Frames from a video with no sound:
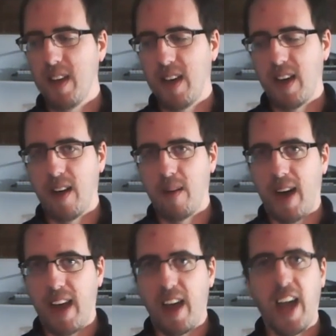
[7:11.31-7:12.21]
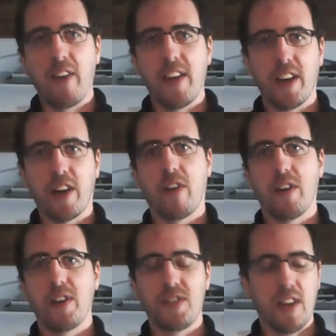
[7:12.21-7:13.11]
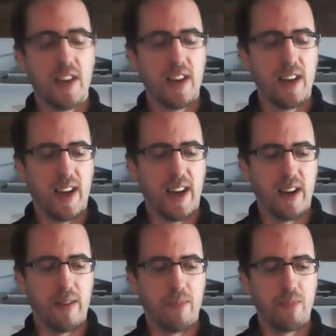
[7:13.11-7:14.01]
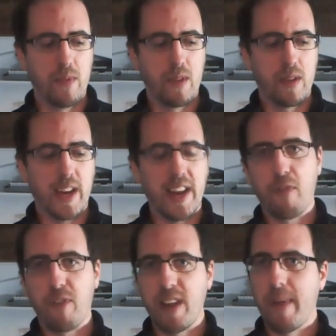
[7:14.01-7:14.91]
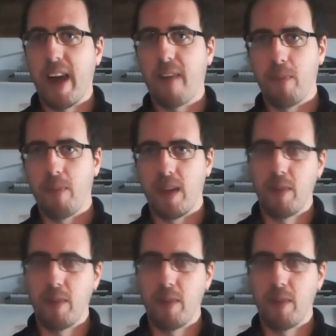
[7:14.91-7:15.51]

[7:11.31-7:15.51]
uh, I highly encourage um, getting feedback from them.